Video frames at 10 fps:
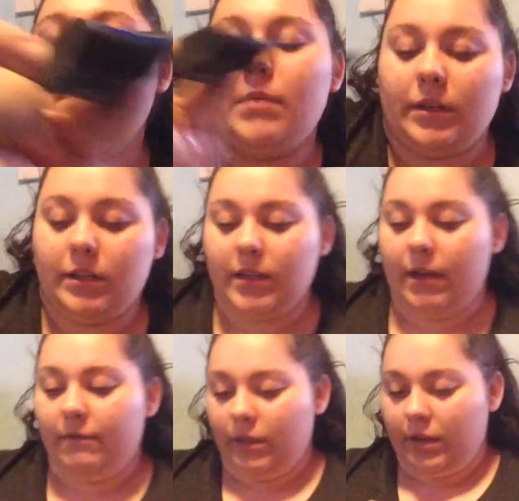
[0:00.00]
I just
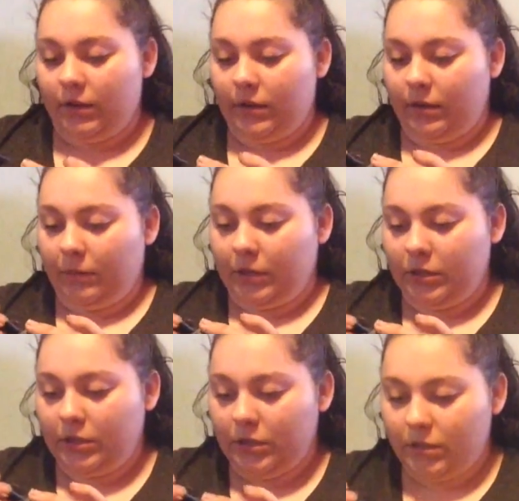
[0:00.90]
have a little, and I'm going
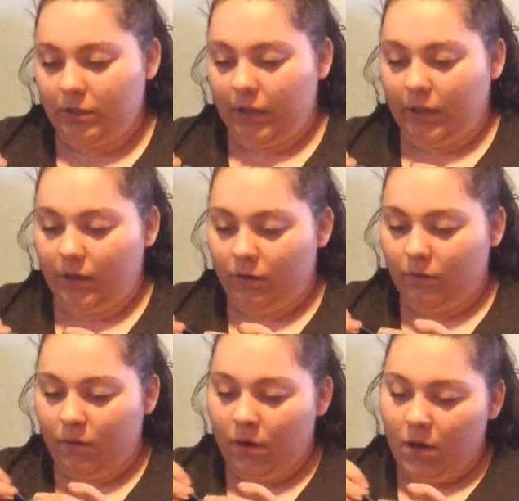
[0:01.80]
to just like
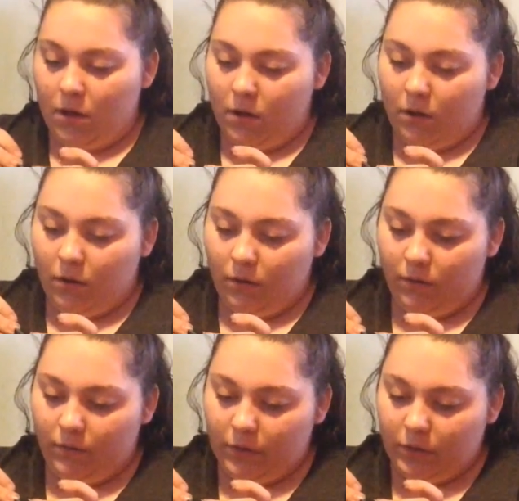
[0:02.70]
go
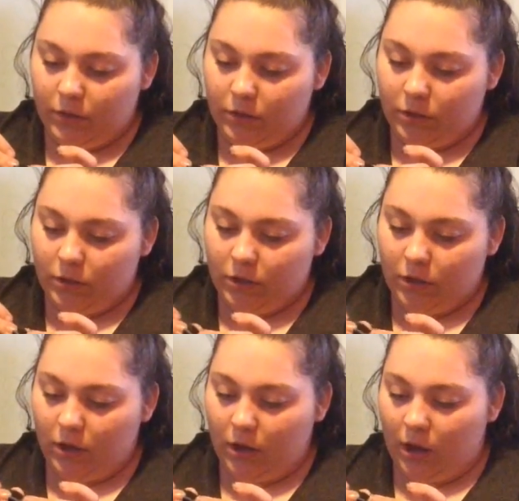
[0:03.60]
over
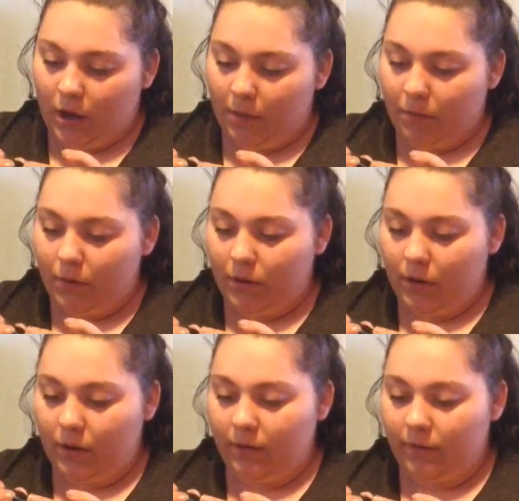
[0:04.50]
top
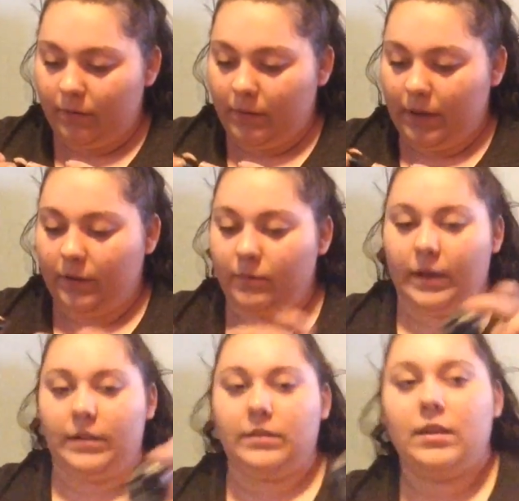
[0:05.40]
of my
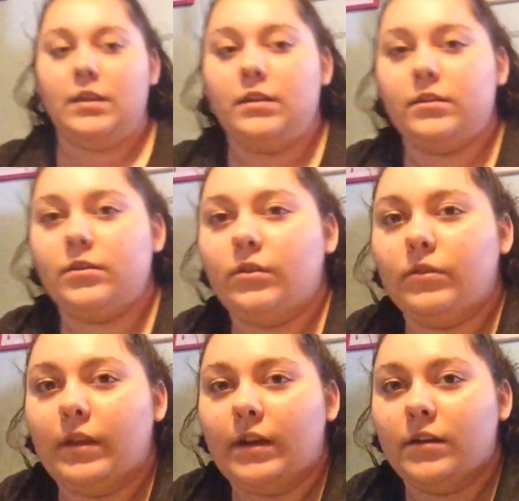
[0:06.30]
white. So
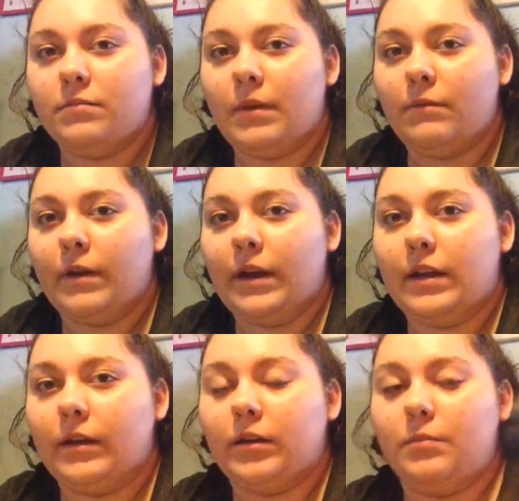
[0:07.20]
there's my white,
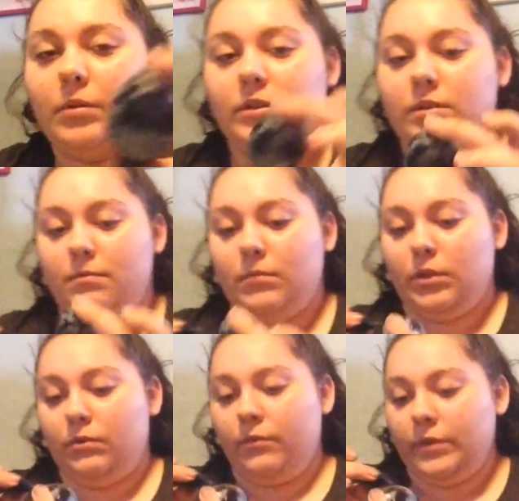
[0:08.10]
and I'm going to put some
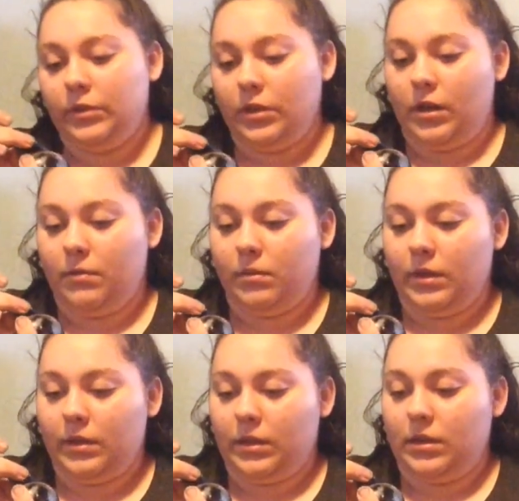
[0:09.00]
blue over top
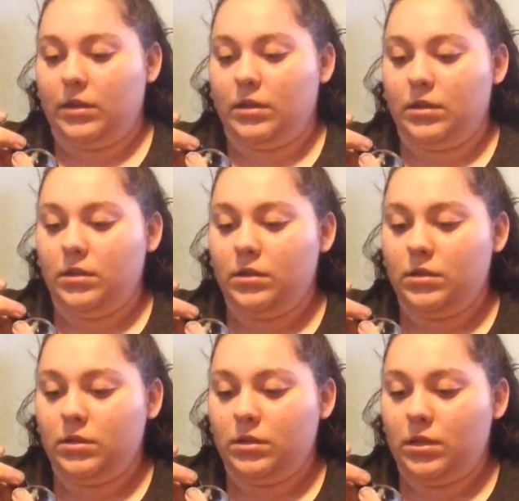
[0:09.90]
like
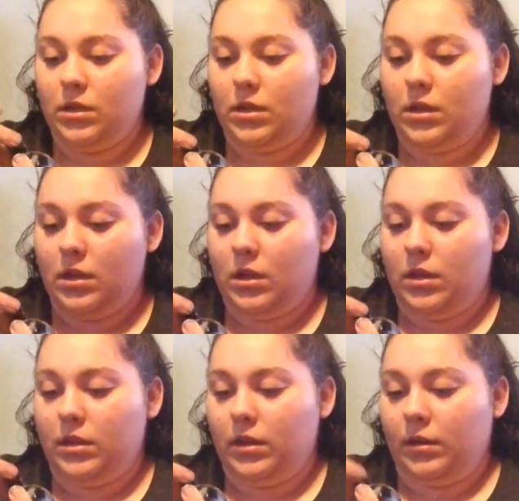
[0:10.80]
this,
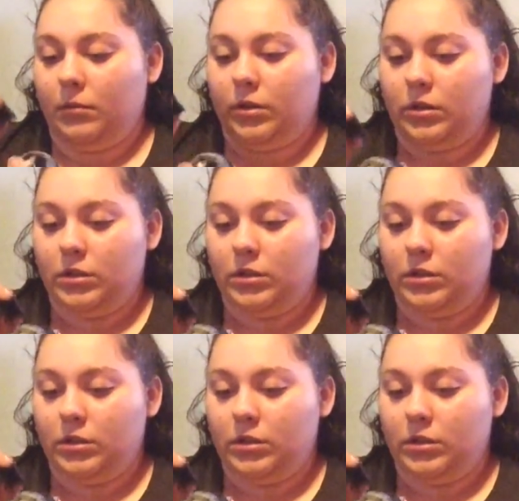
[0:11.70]
And then I'm going to